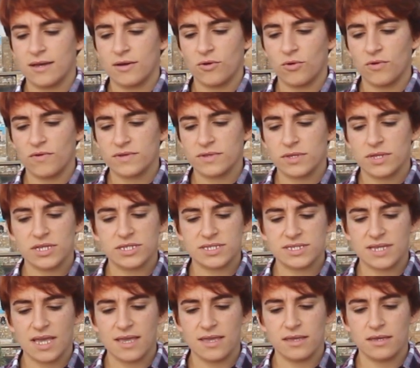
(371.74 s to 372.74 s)
Or let's
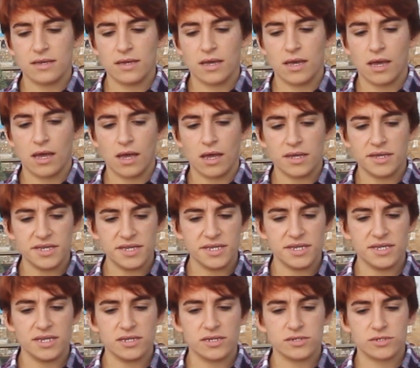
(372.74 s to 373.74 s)
say
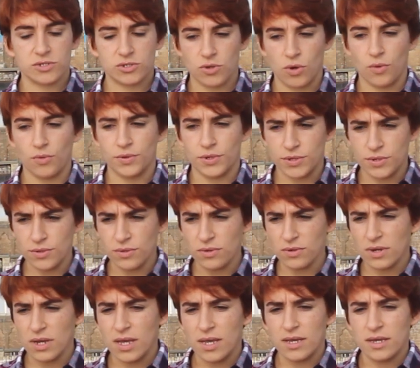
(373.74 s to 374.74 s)
he saw
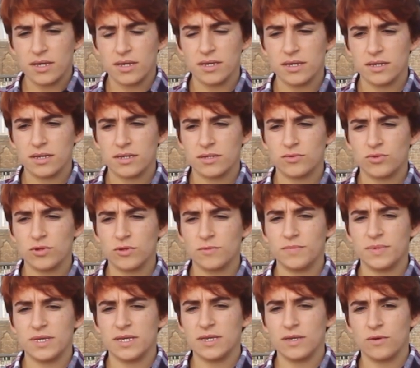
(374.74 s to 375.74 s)
you, it will
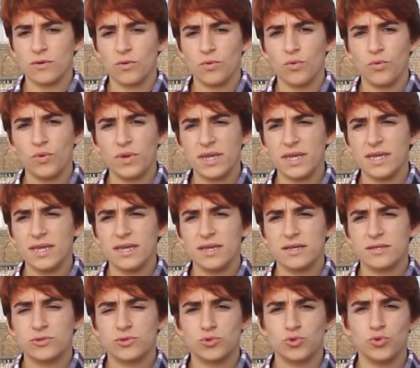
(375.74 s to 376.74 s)
be we
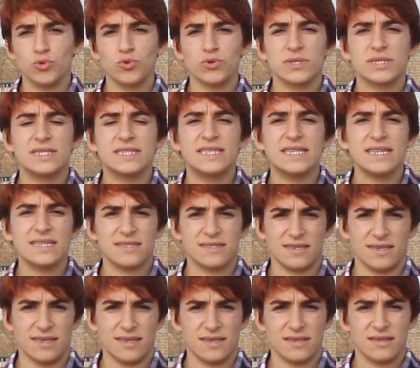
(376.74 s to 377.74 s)
to
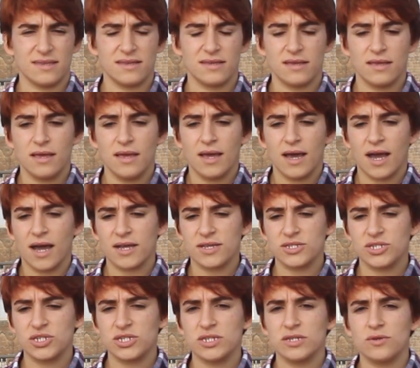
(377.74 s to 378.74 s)
dt,
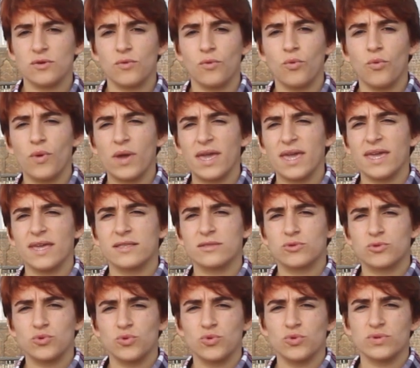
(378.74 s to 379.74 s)
anji we
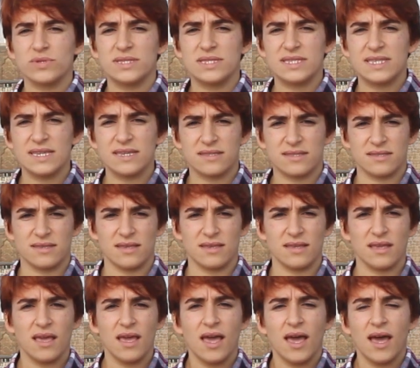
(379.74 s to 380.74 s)
to dt.